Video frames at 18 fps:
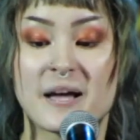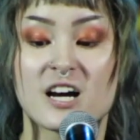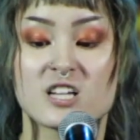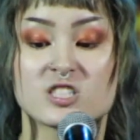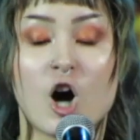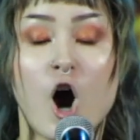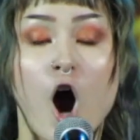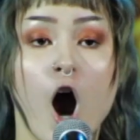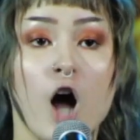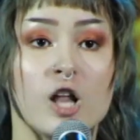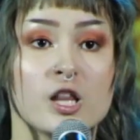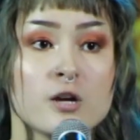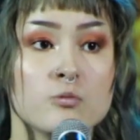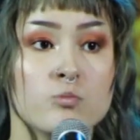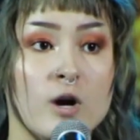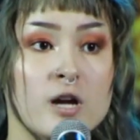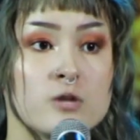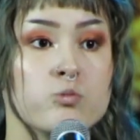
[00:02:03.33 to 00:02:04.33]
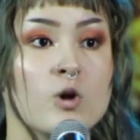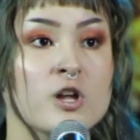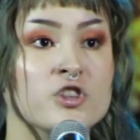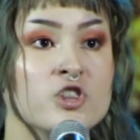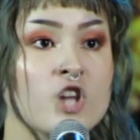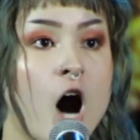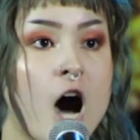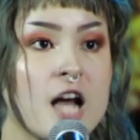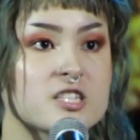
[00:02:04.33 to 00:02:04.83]
because Hollywood
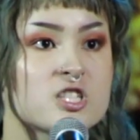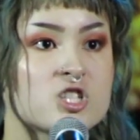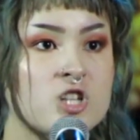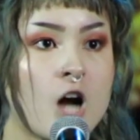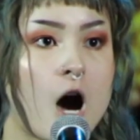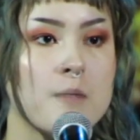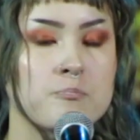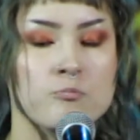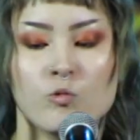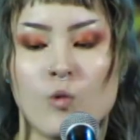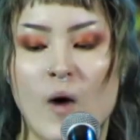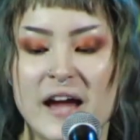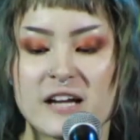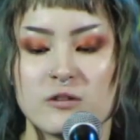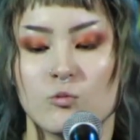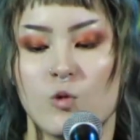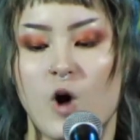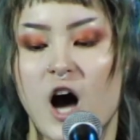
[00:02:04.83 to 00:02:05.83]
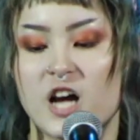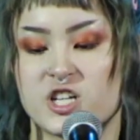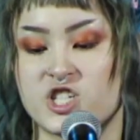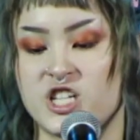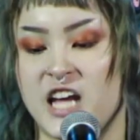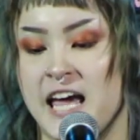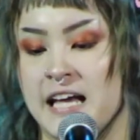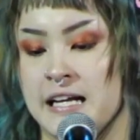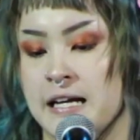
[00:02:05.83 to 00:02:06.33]
will not stop
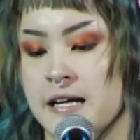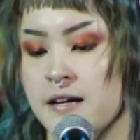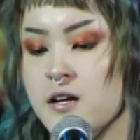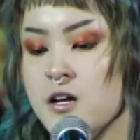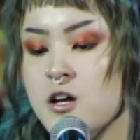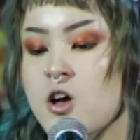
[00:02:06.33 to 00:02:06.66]
whitewashing.